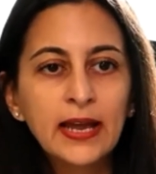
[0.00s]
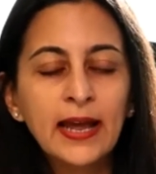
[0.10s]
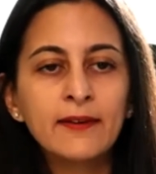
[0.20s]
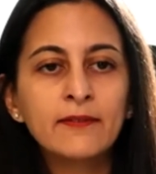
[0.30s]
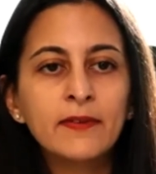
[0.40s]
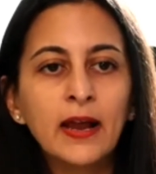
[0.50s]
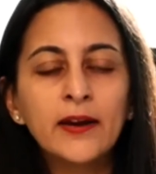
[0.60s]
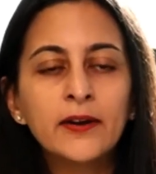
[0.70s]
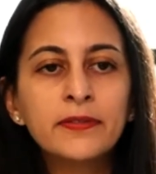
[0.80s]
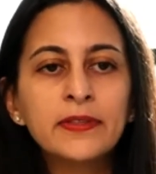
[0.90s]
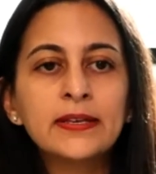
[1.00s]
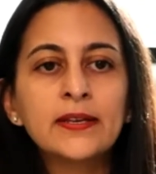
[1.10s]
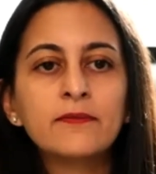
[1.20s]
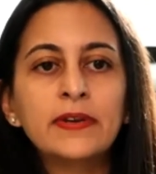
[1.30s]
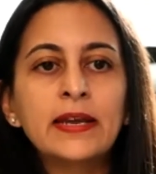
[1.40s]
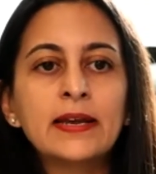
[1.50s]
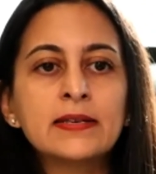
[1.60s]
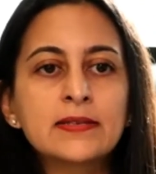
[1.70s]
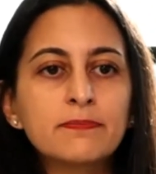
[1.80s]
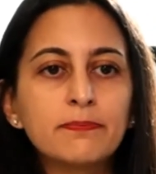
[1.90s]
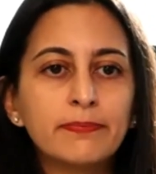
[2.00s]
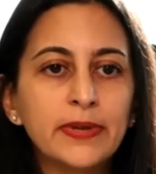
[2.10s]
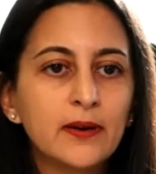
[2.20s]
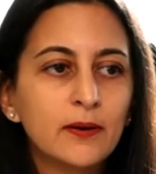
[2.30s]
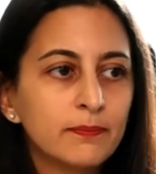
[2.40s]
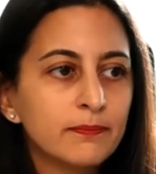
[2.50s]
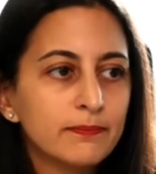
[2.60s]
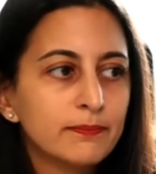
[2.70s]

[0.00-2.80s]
And I don't think that we as, you know,